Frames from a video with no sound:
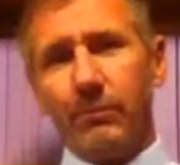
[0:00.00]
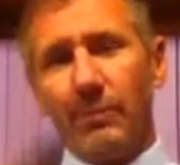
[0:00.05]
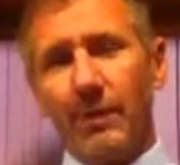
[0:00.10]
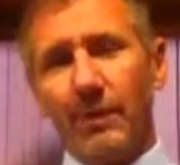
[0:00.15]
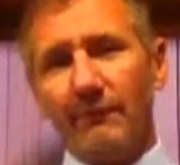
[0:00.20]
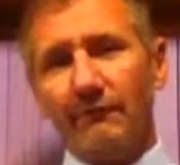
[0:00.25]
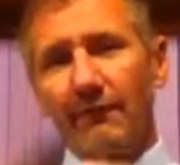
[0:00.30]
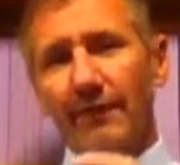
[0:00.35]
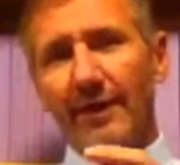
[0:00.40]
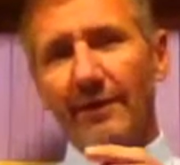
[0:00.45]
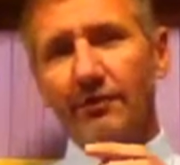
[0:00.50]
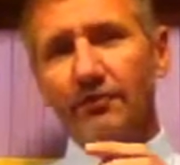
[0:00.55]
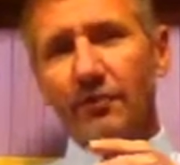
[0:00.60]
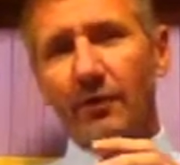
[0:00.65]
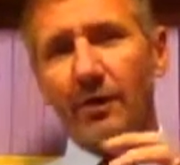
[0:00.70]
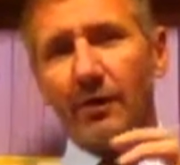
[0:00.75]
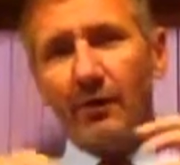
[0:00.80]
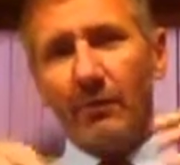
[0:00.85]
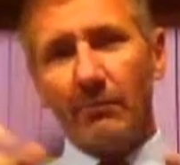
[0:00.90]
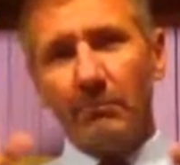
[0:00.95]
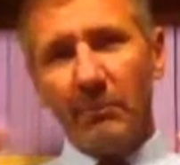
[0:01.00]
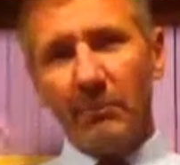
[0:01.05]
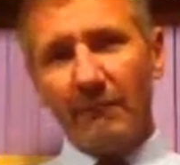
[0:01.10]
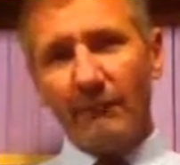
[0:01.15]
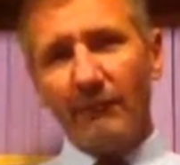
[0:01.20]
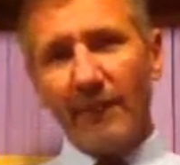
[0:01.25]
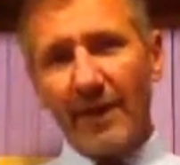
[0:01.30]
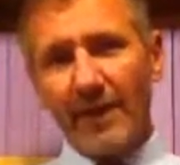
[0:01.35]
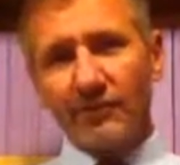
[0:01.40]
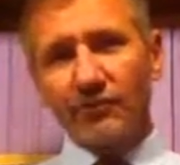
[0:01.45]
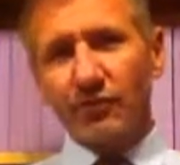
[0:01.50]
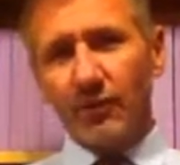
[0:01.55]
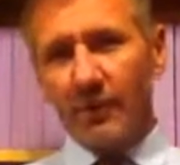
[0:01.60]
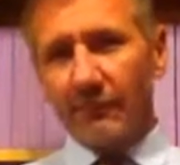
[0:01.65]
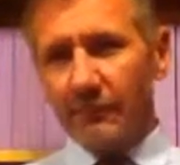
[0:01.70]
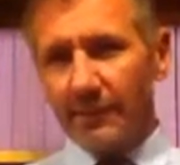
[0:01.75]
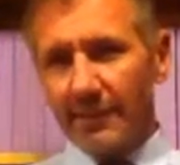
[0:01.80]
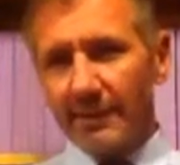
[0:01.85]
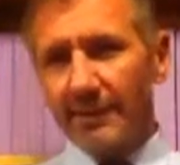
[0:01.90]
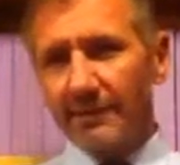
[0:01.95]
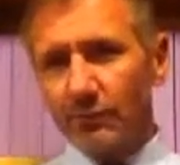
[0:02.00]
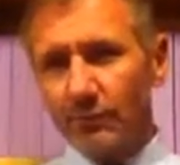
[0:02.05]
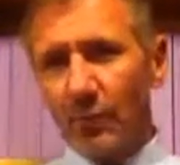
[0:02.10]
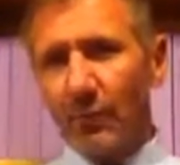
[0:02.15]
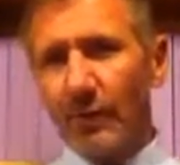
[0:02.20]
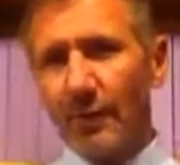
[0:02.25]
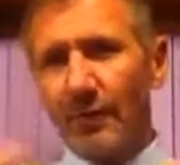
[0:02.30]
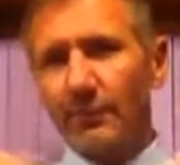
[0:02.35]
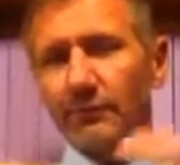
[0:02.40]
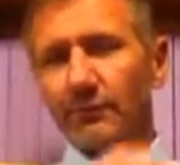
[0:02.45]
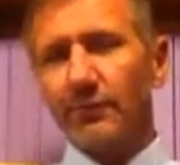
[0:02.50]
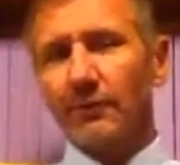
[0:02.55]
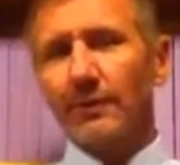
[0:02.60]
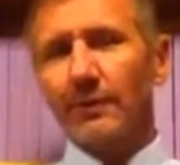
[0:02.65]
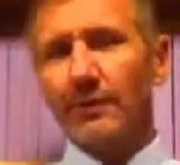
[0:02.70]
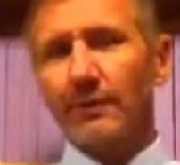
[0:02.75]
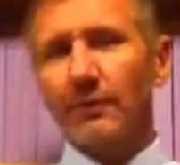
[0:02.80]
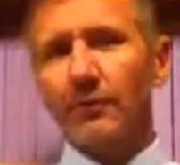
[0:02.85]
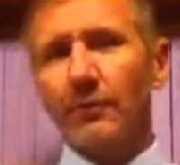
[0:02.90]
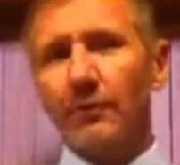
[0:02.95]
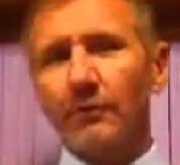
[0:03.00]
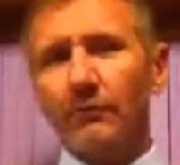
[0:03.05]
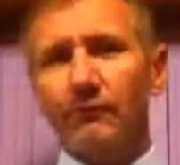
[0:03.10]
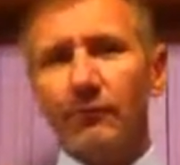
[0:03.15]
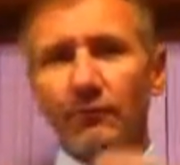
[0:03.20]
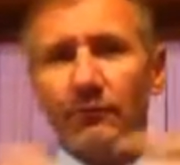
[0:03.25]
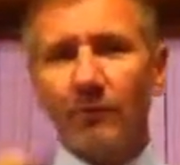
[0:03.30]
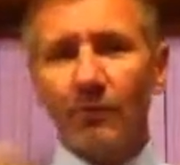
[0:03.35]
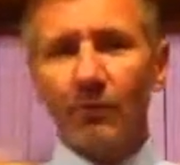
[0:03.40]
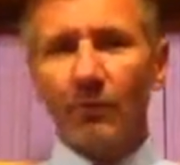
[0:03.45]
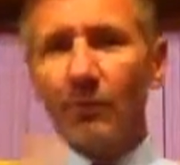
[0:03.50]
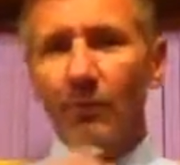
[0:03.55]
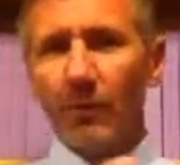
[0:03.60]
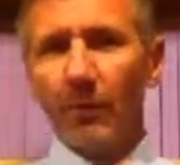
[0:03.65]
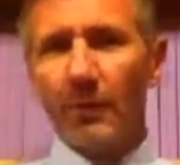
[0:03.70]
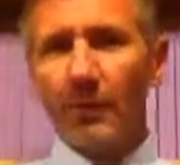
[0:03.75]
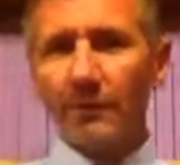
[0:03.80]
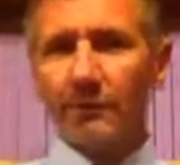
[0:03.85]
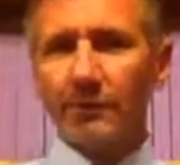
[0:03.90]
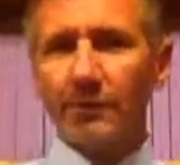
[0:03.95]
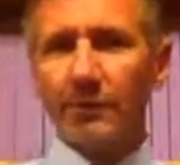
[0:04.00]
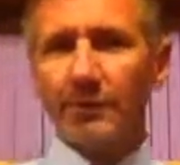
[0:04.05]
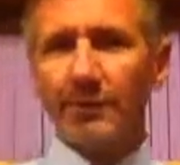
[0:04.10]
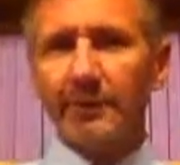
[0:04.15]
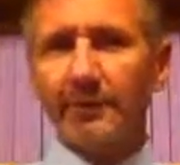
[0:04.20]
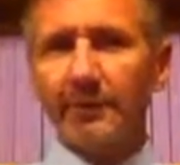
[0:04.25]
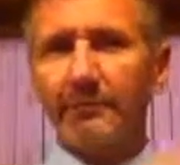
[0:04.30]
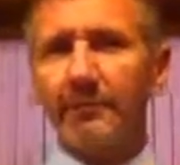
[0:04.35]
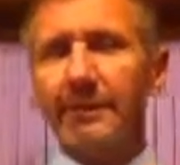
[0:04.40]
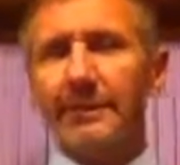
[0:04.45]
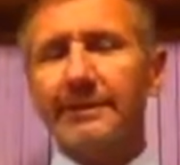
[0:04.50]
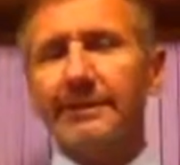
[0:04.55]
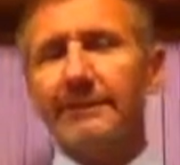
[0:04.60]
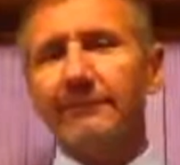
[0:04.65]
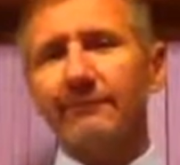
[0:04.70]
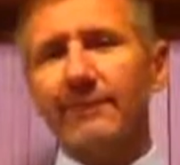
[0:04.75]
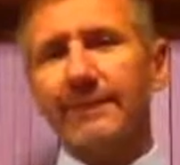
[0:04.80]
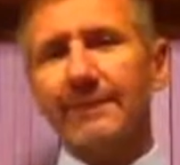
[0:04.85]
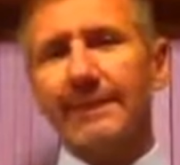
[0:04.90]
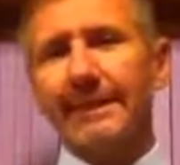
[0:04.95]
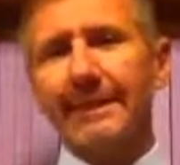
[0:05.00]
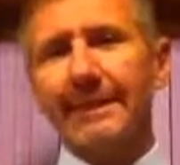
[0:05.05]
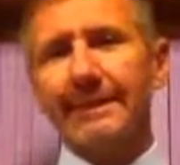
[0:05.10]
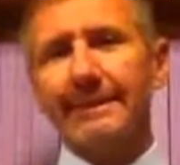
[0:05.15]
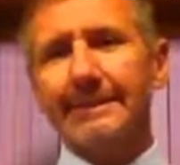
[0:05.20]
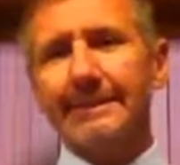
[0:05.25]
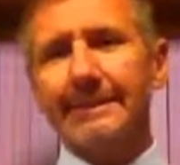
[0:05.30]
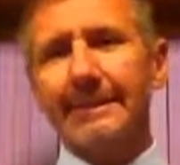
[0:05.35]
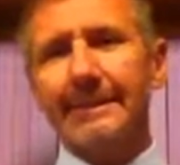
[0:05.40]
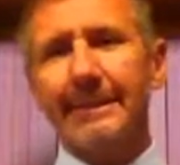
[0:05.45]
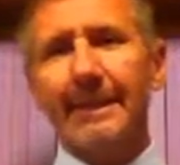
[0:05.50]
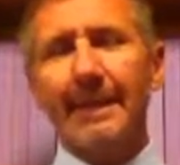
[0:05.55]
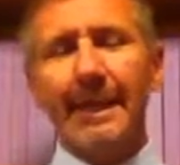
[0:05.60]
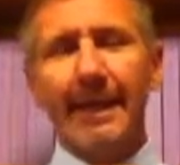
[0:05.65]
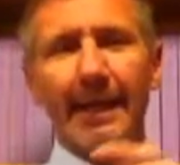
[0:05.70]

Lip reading: a fair trial, but fair trial really is what goes on in the courtroom, not what goes on in the police investigation,